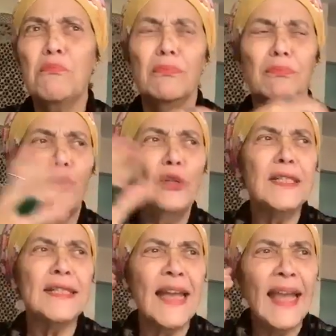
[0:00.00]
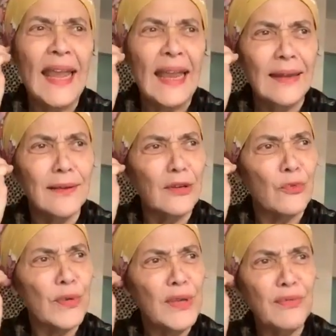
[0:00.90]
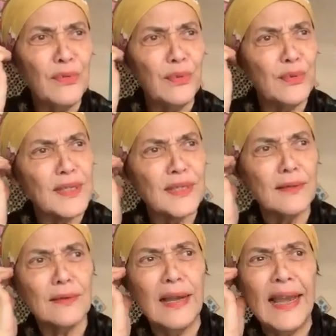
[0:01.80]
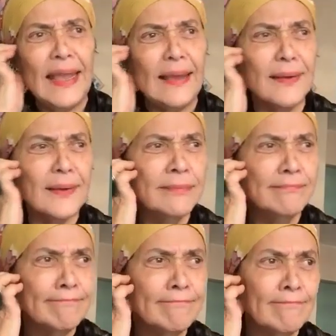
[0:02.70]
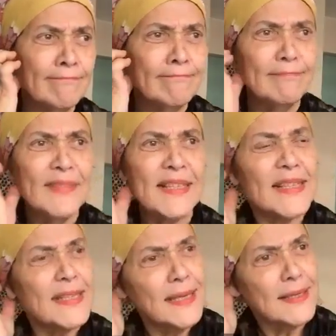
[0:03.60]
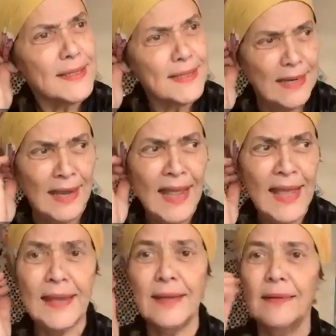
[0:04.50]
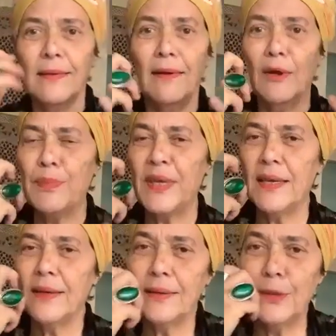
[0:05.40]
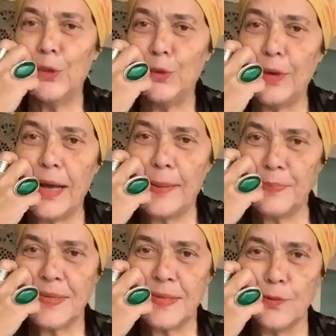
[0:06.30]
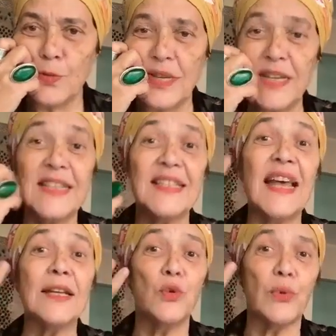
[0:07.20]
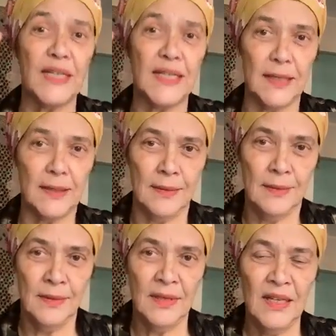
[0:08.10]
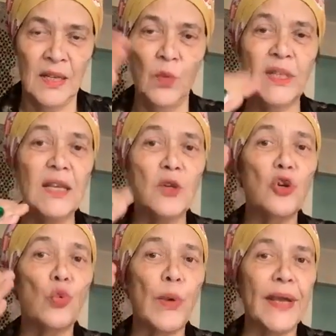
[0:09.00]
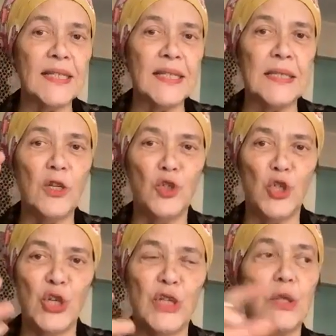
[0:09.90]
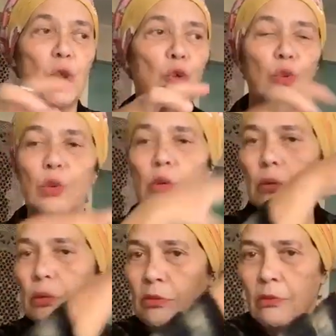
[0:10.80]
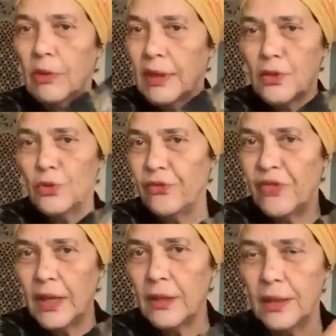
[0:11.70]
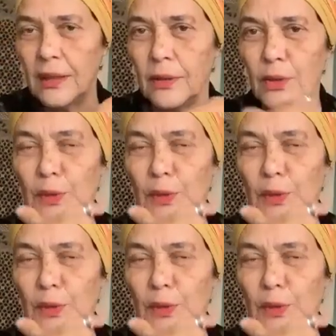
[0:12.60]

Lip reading: mountain, rivers, lake, seas, land are being, absolutely saturated. What I call waste is not just, what you find in